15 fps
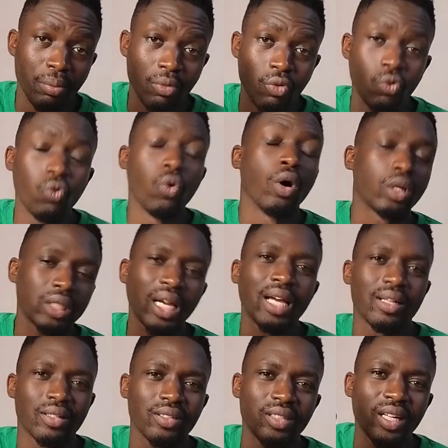water
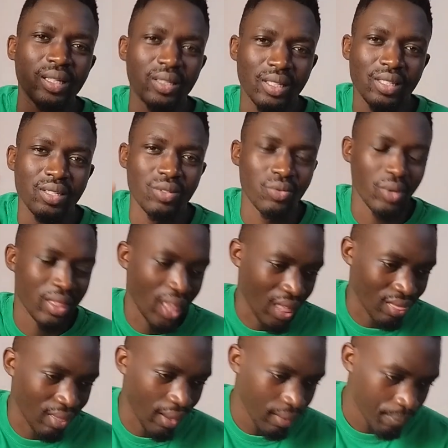that is
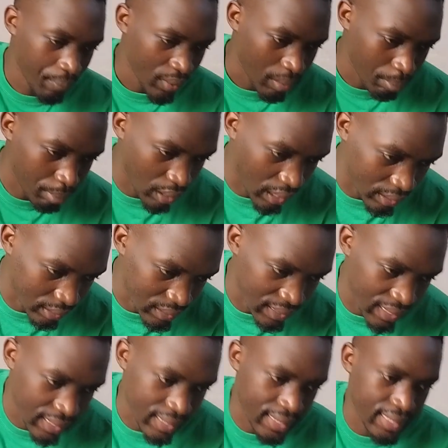within the plants.
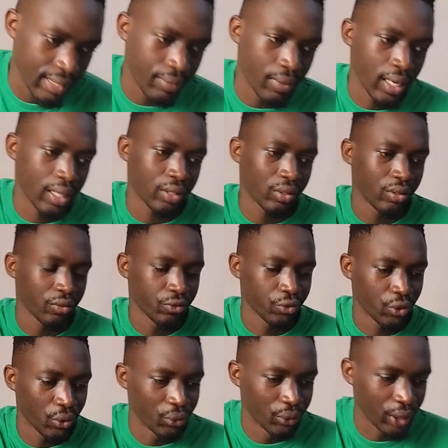That is the work of
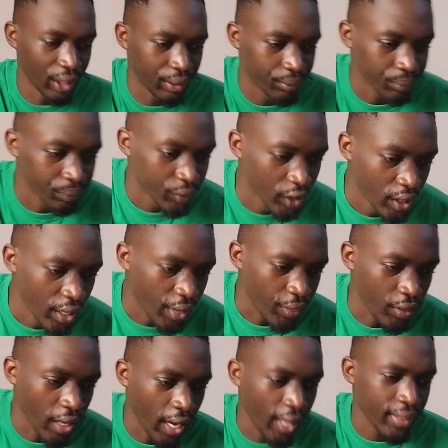chlorine.
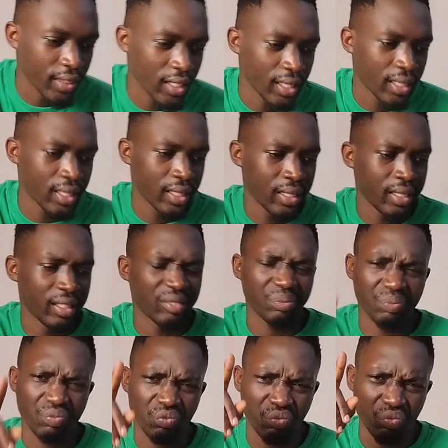The other
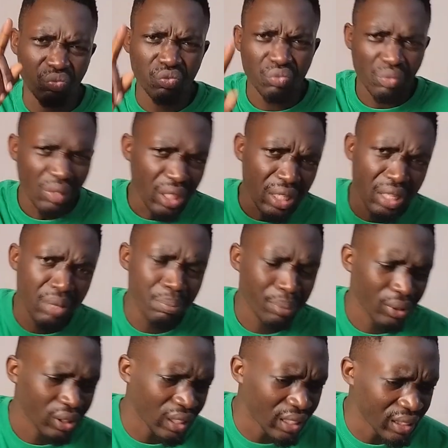
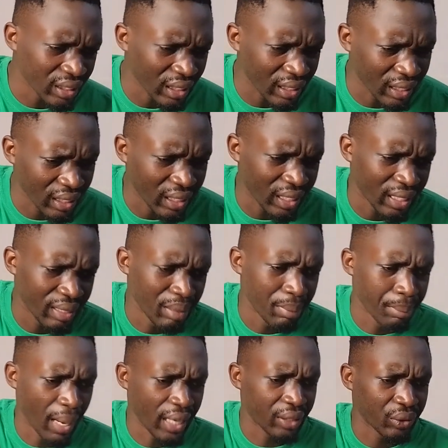important
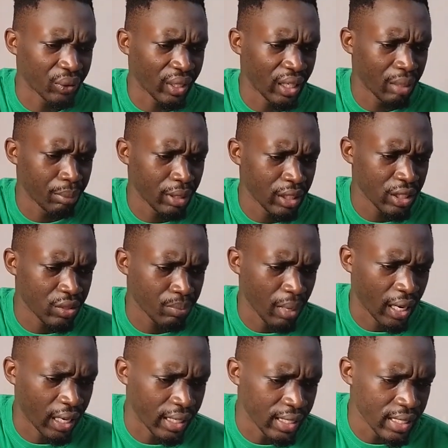micro element is
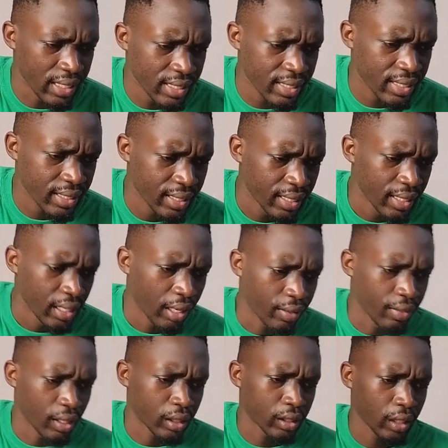manganese,
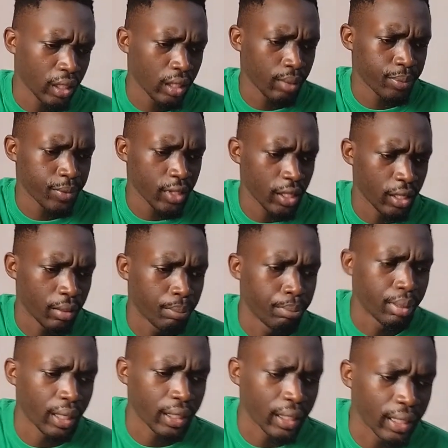that helps in
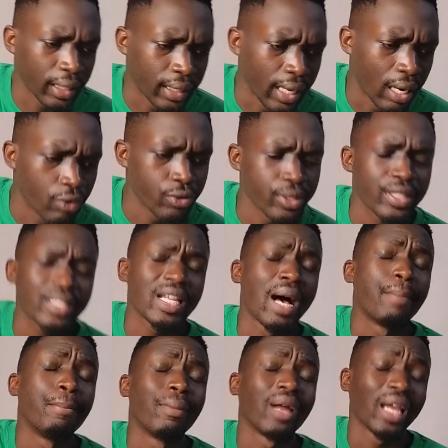breaking down
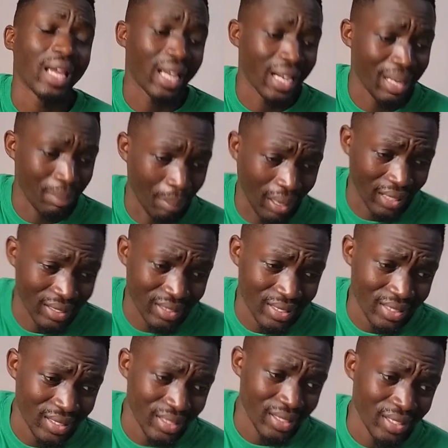some
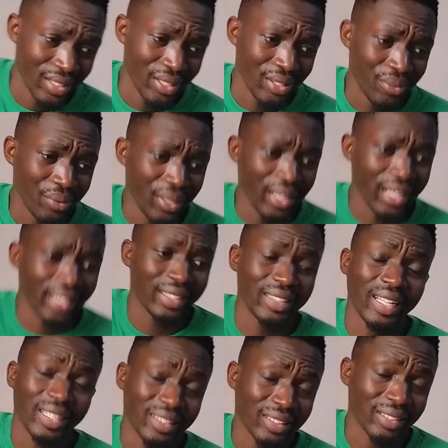elements. We get
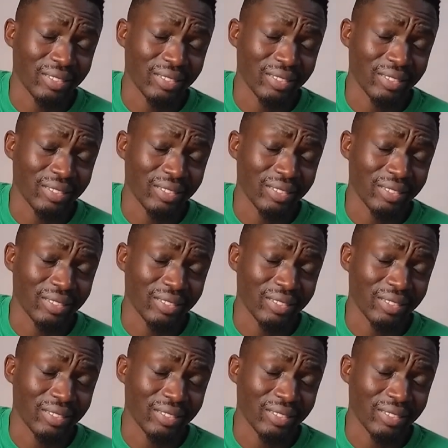that